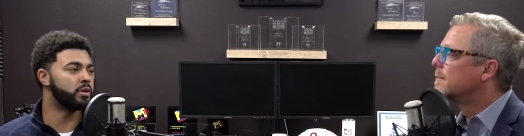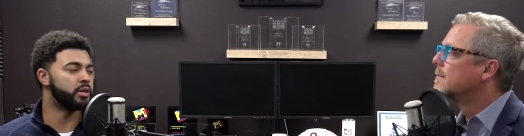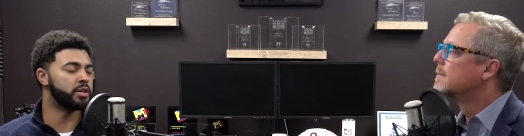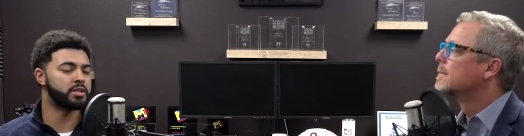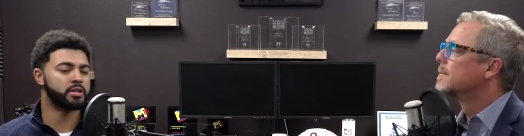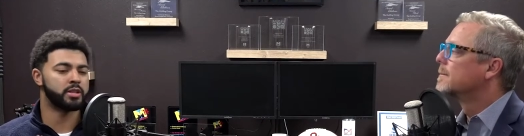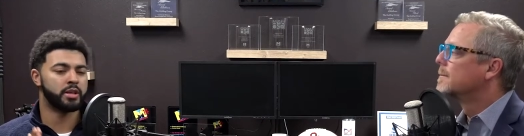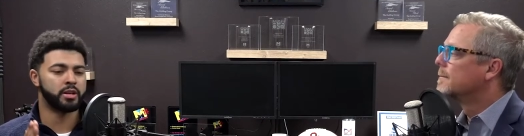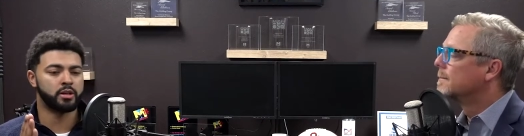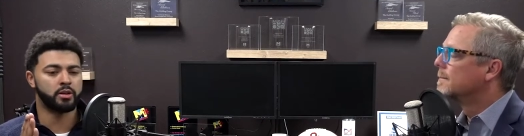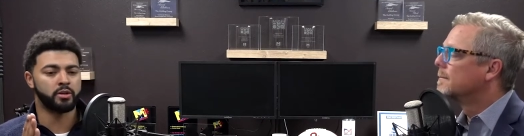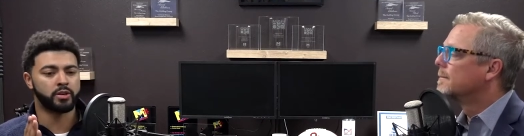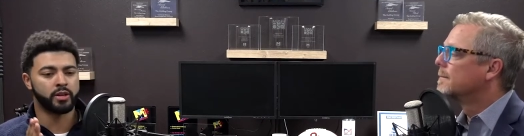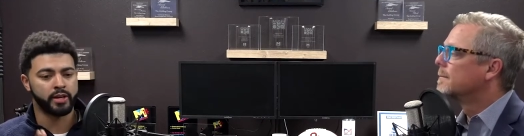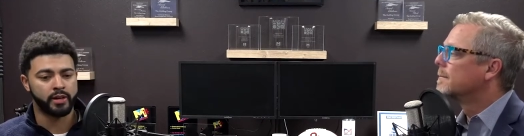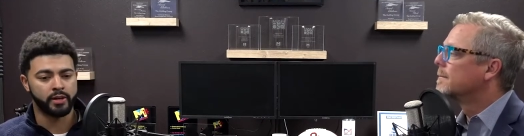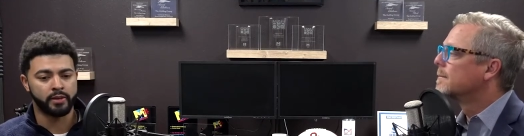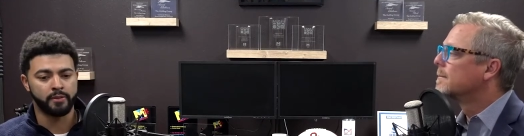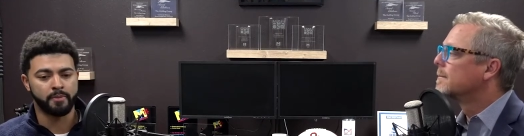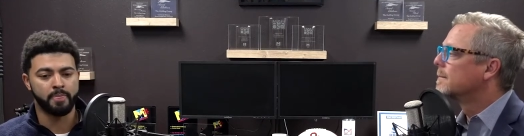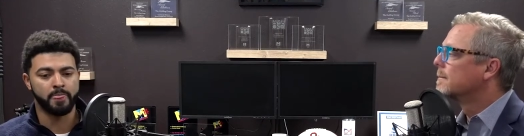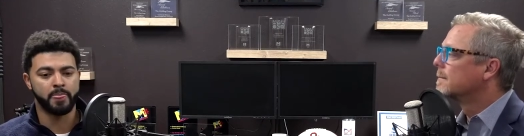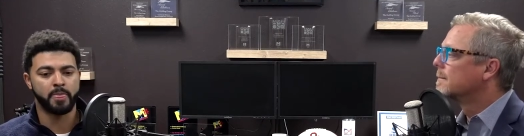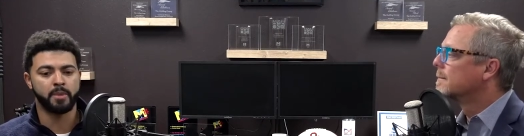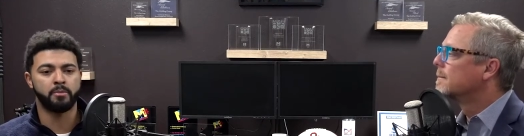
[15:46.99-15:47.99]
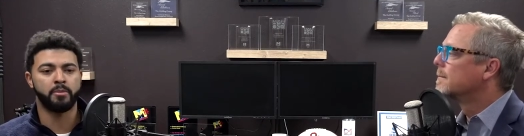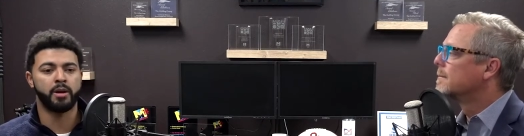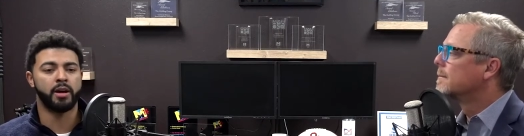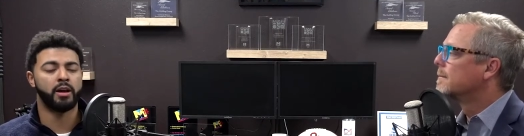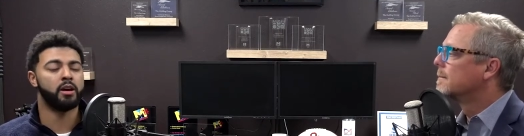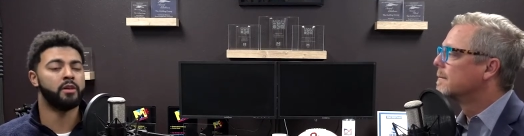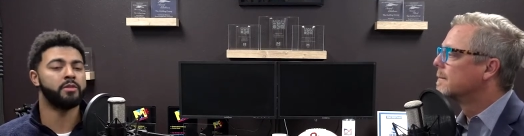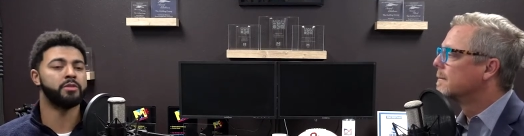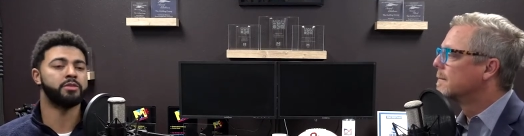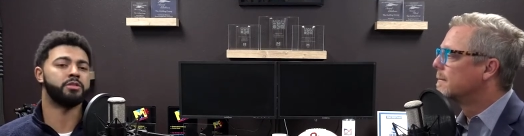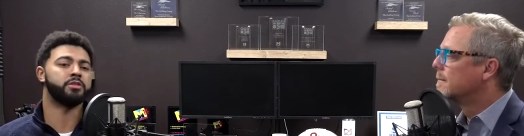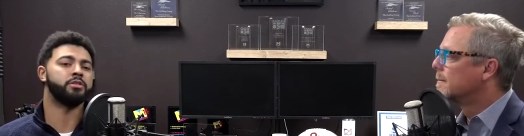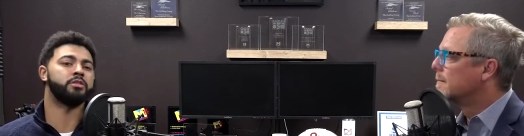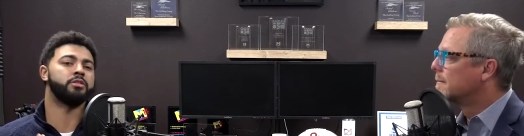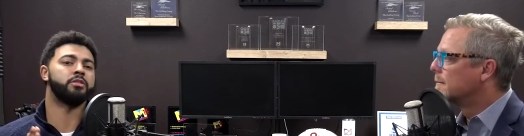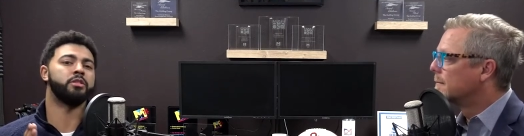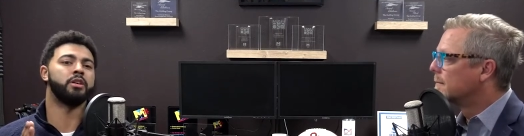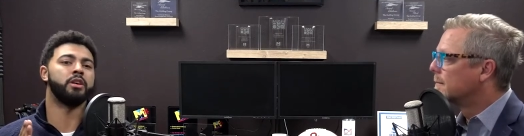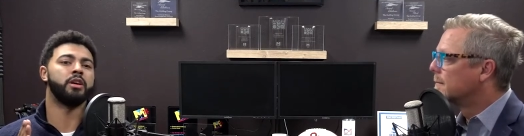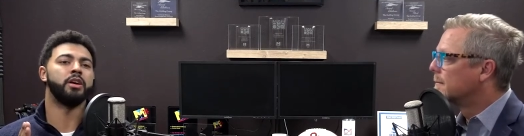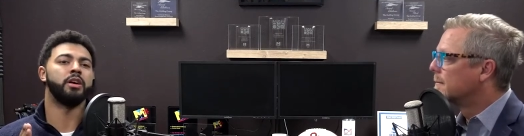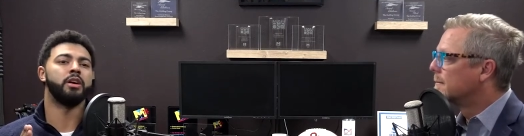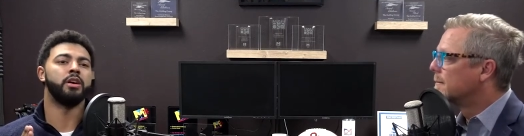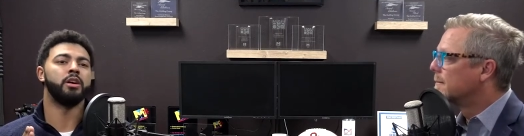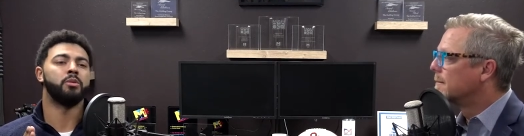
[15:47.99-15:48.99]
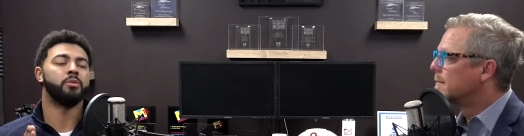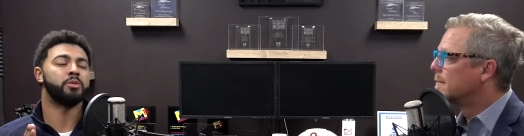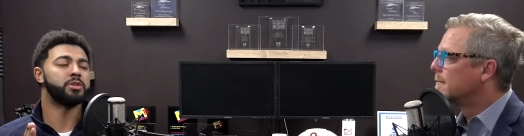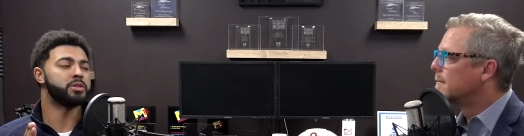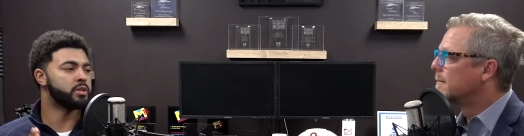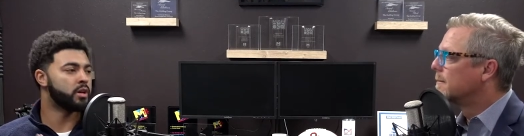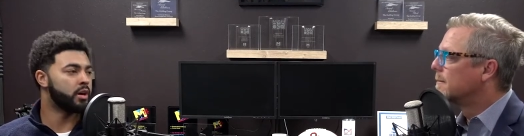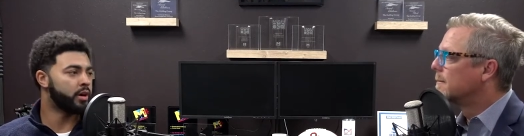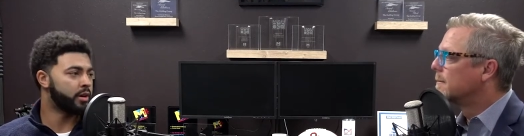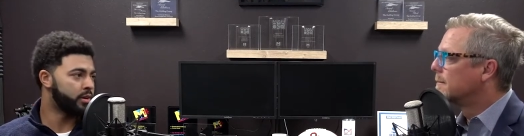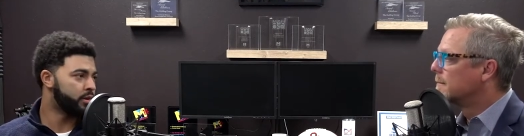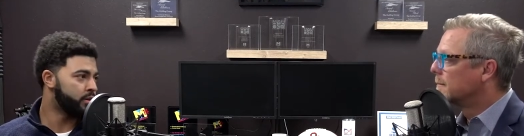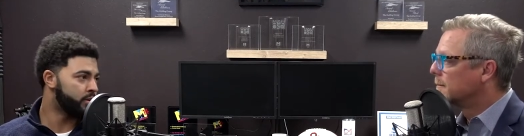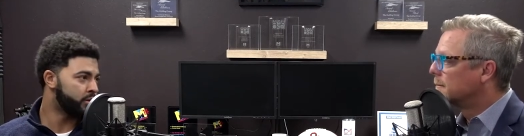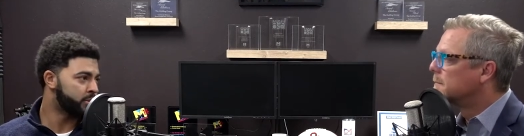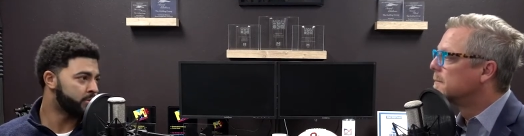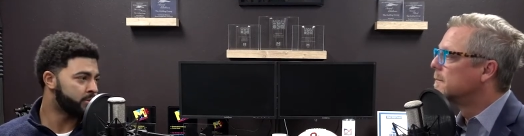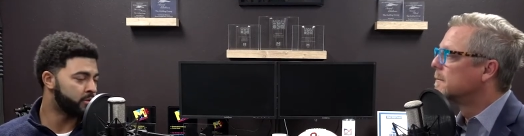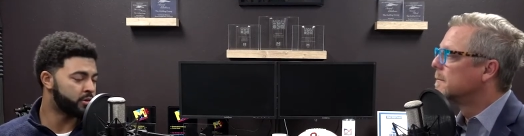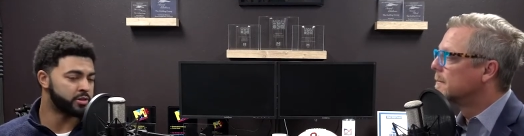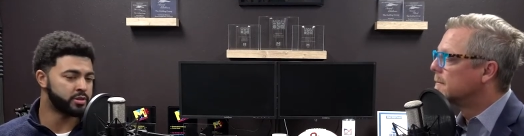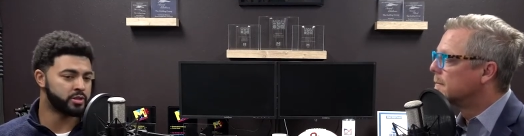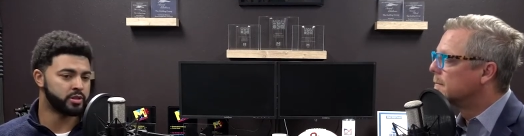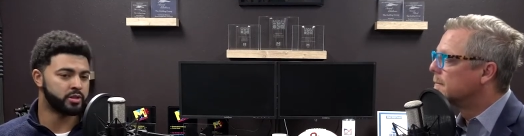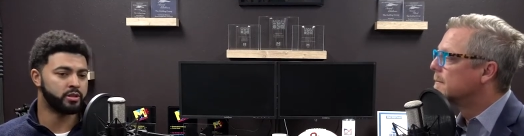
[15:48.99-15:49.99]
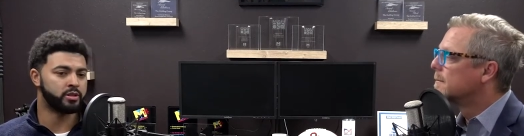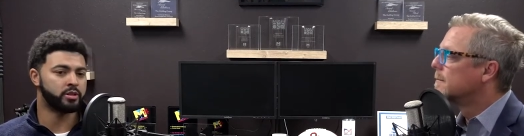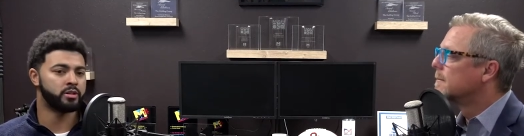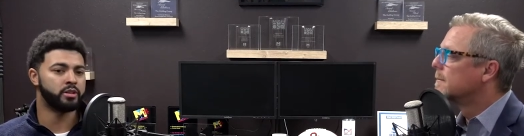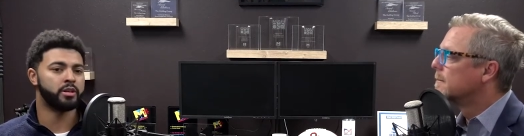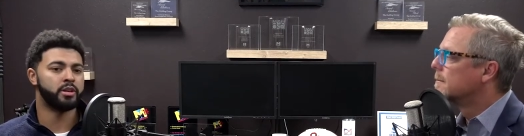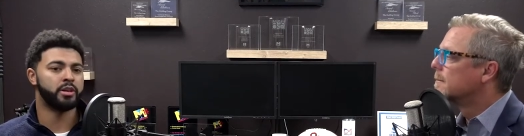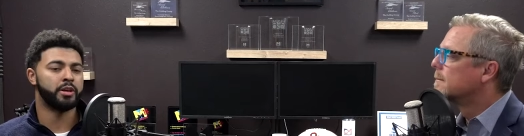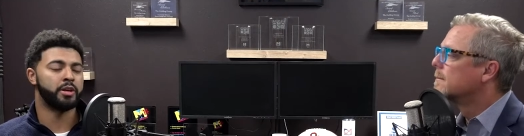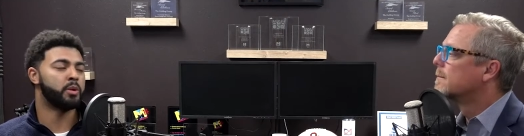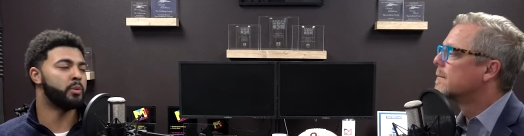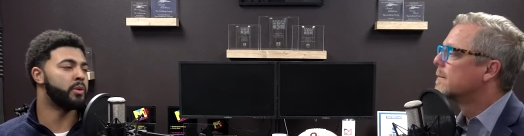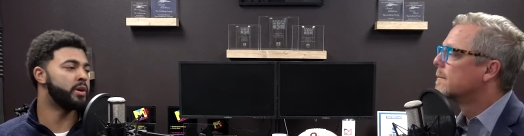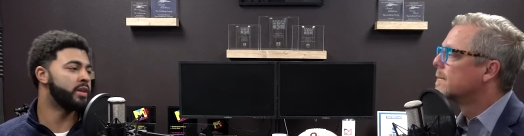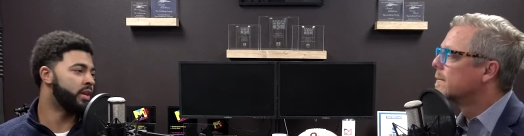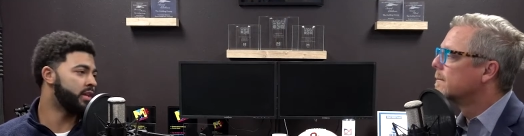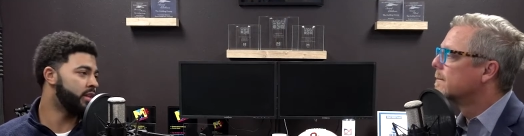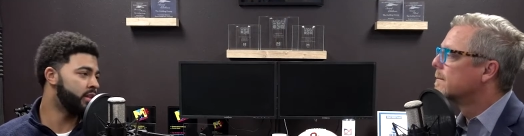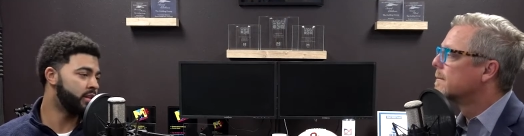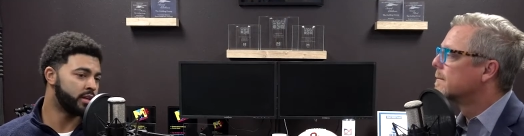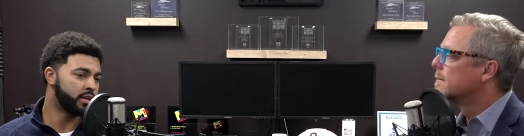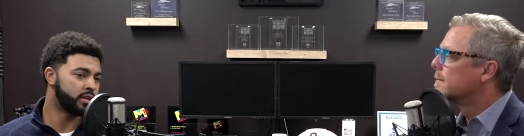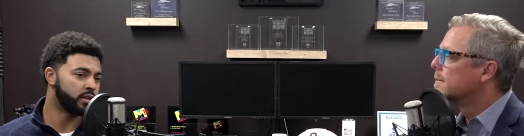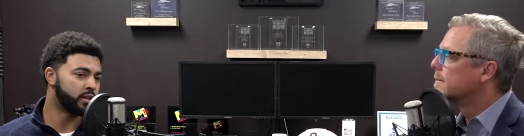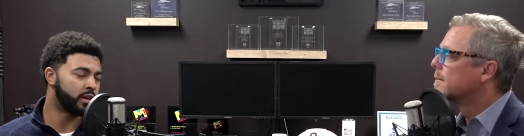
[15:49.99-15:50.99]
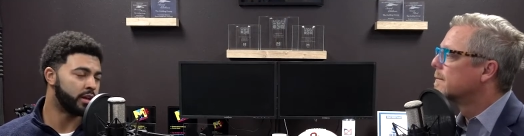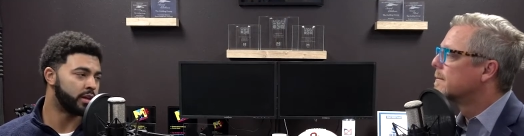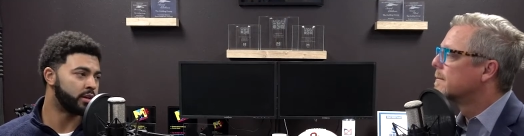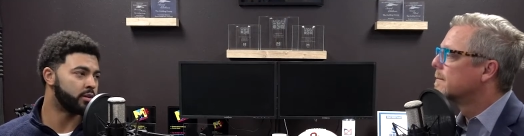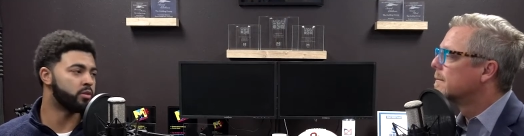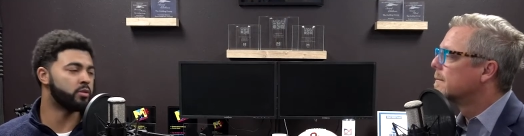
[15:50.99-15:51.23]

Speaker 1: It's like, okay, my officer was talking to this person in a way they didn't like,